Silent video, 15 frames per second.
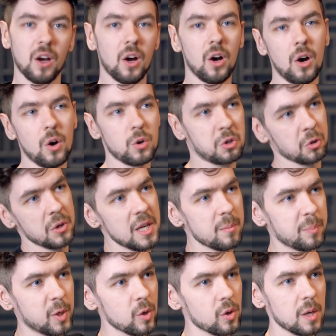Oh,
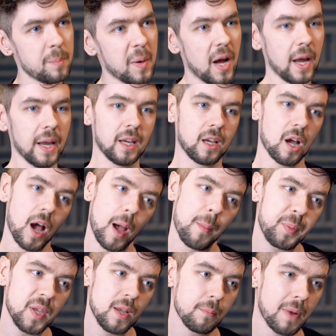green PewDiePie
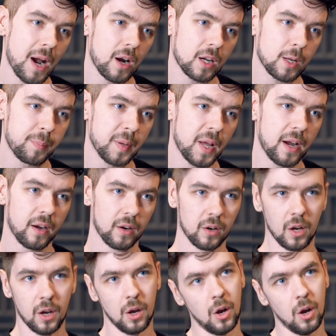copying Markiplier.